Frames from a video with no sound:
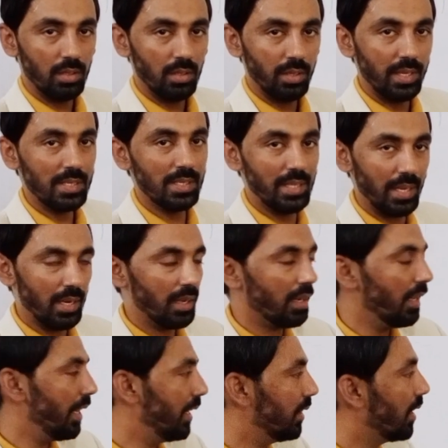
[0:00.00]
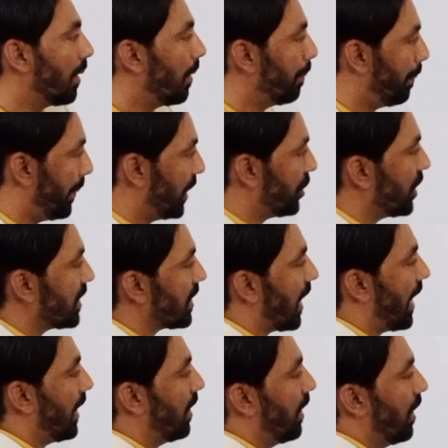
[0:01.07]
is there in the patient's
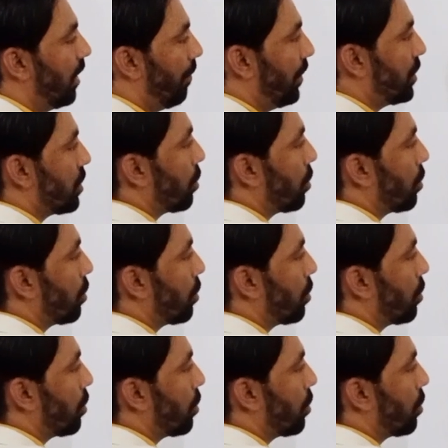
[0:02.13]
eye, which is